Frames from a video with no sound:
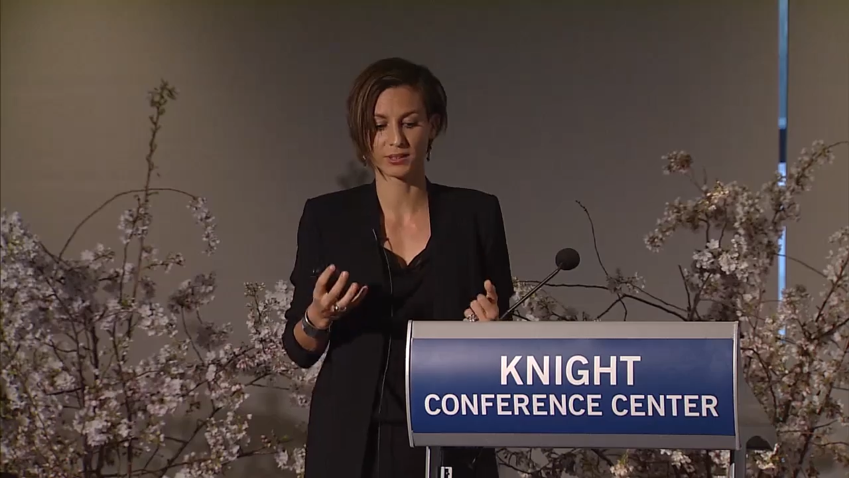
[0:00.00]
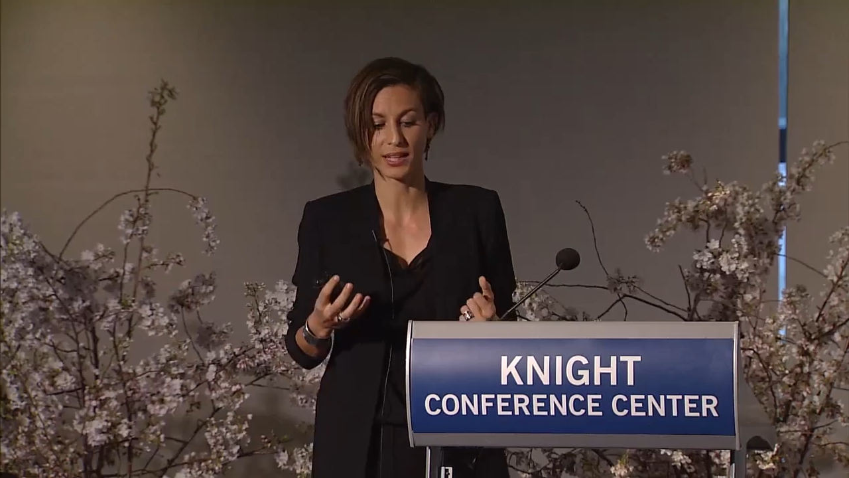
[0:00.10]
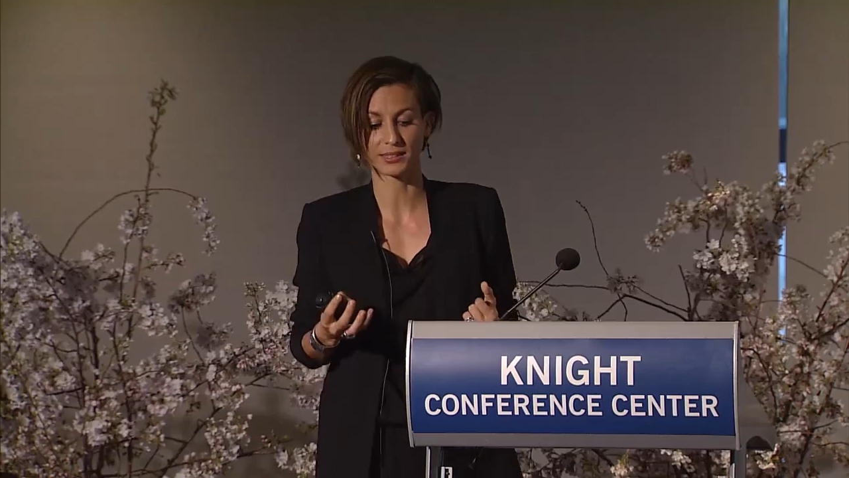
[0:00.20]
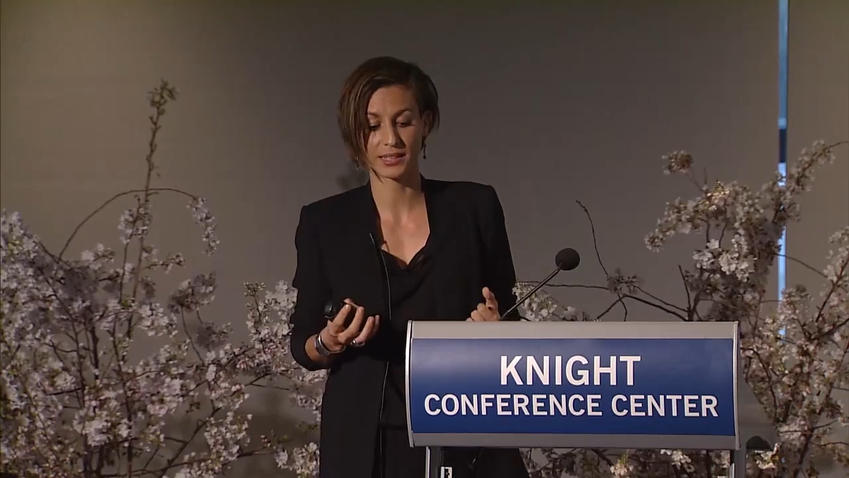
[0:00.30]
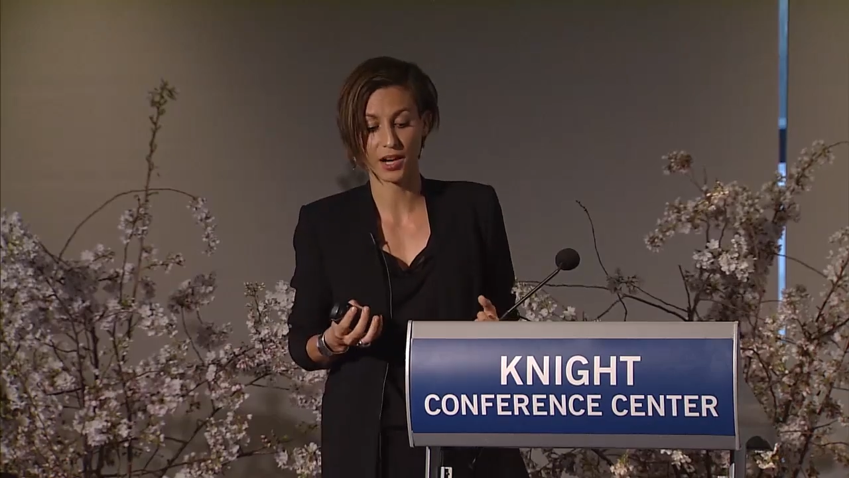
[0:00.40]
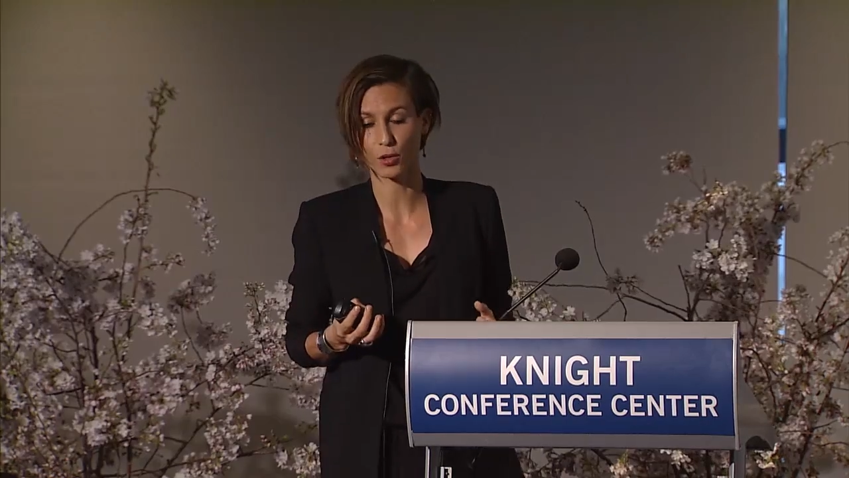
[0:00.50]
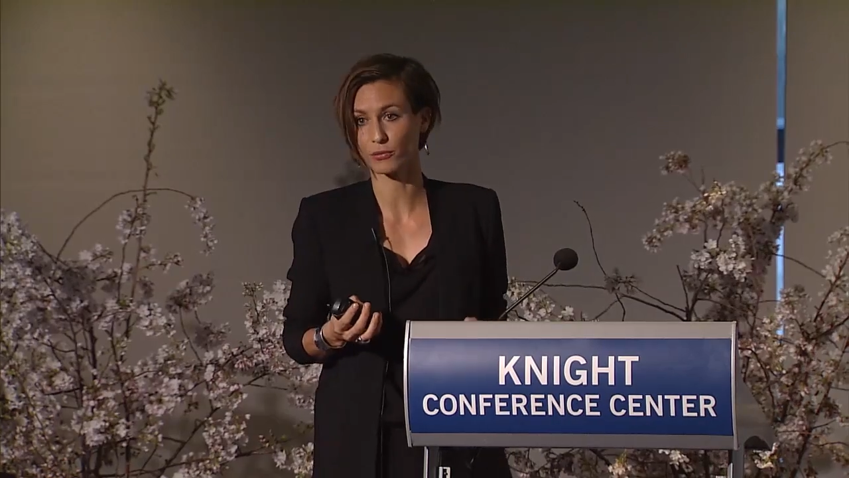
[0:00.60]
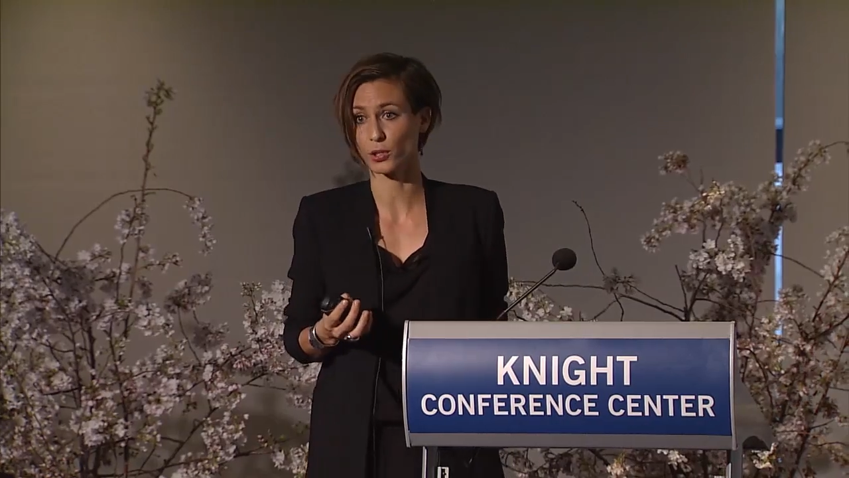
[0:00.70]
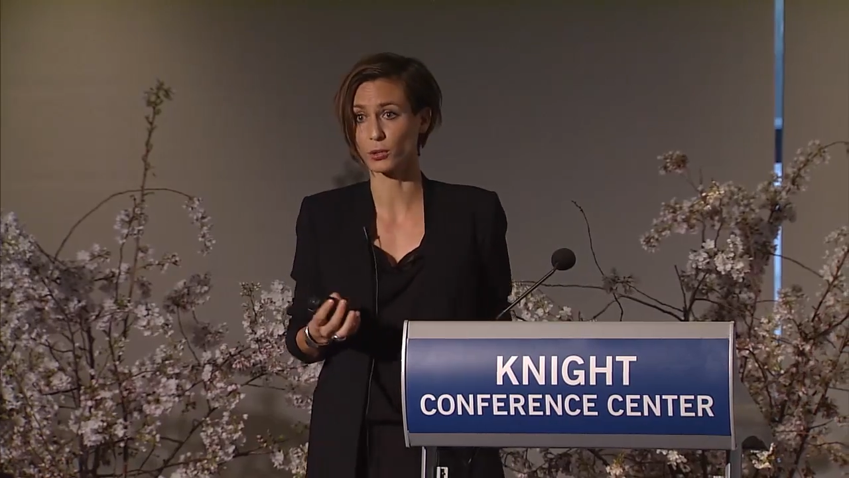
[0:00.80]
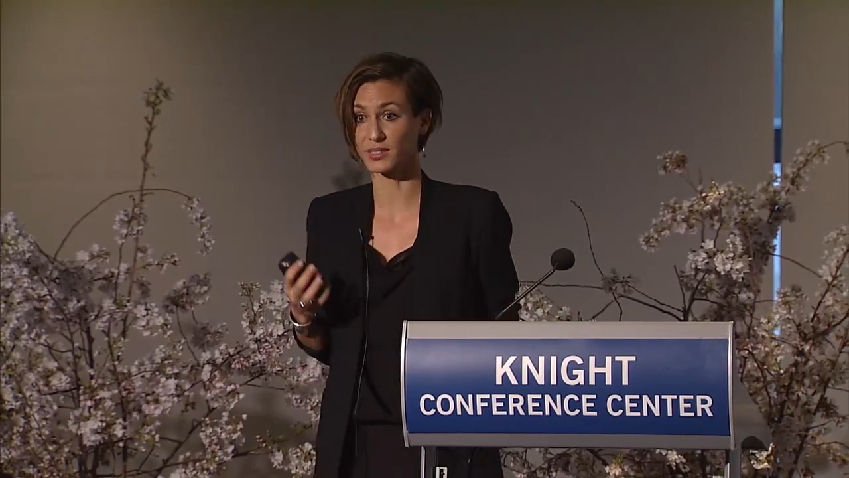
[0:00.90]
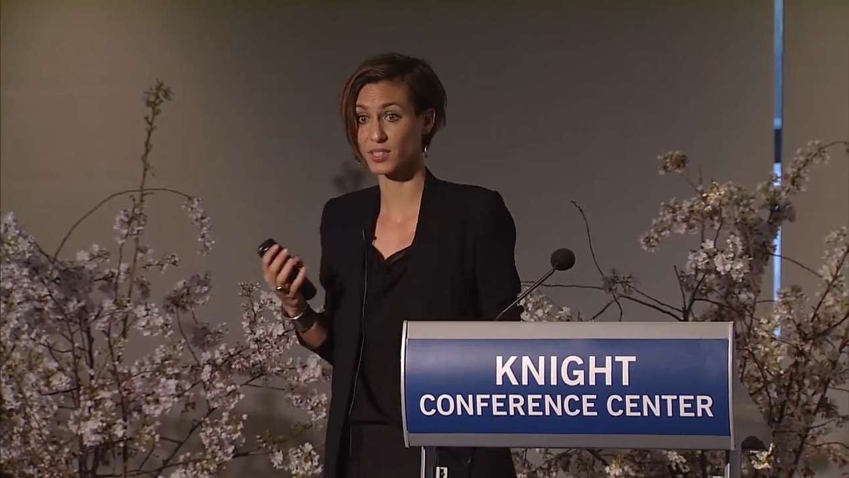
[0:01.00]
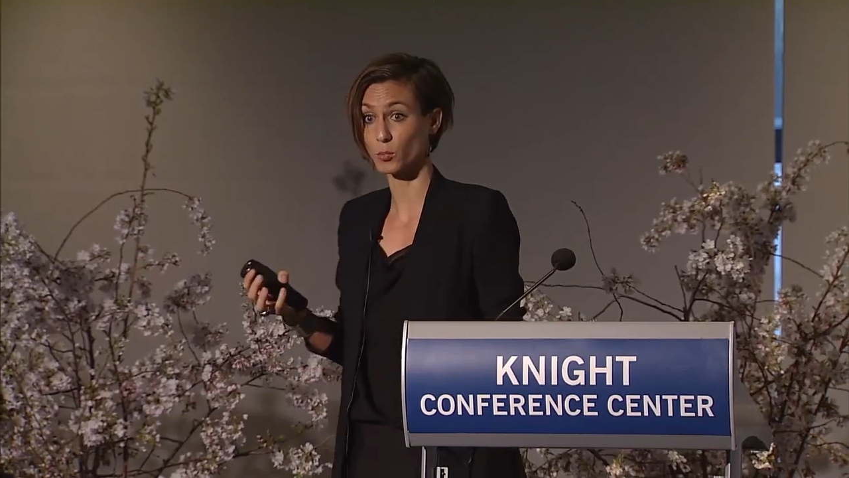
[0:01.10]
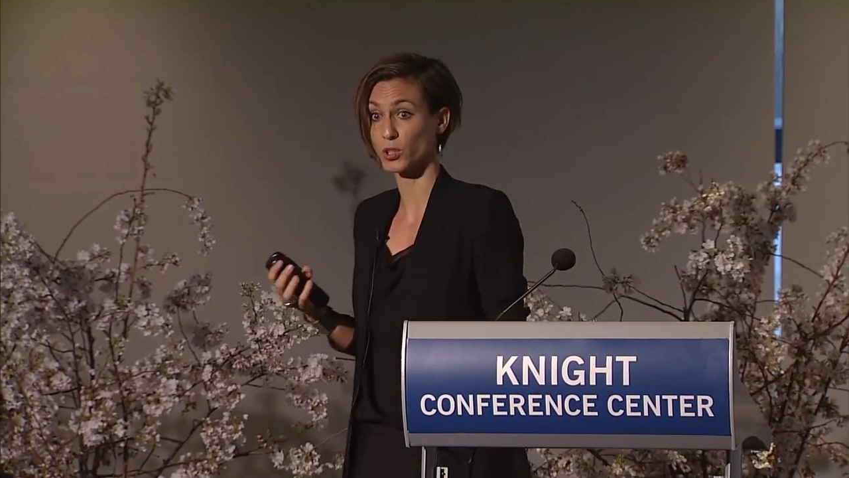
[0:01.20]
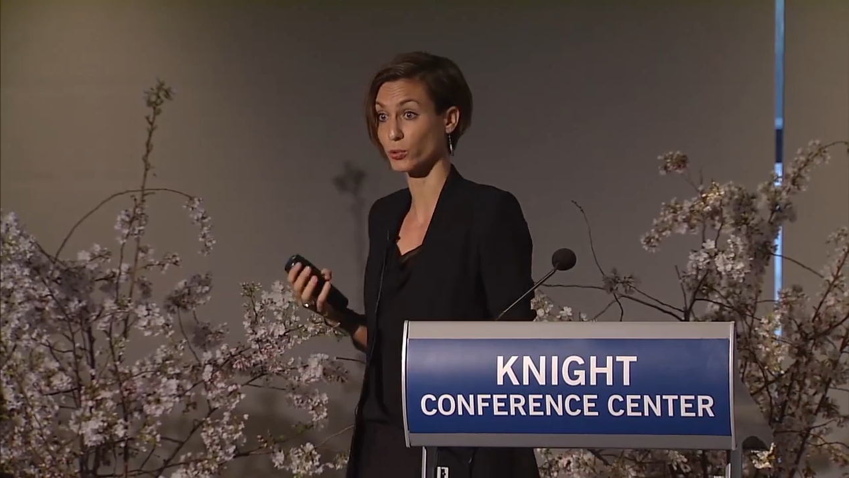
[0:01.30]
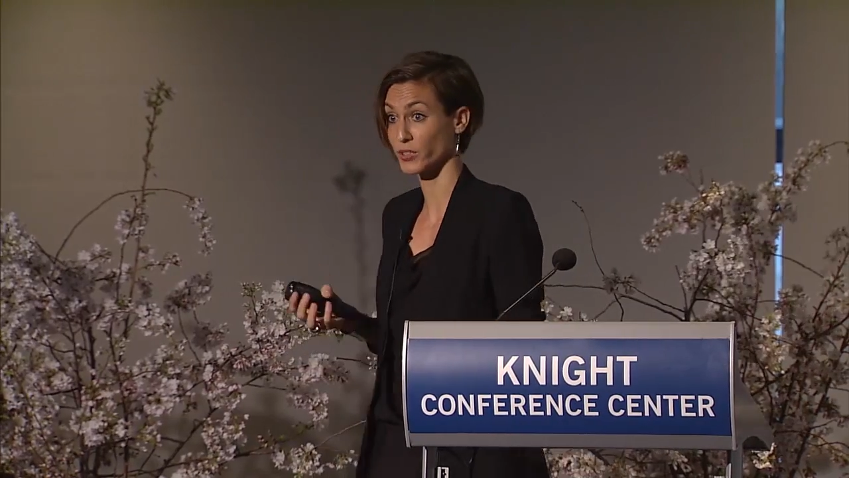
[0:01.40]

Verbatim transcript: takes care of you and someone who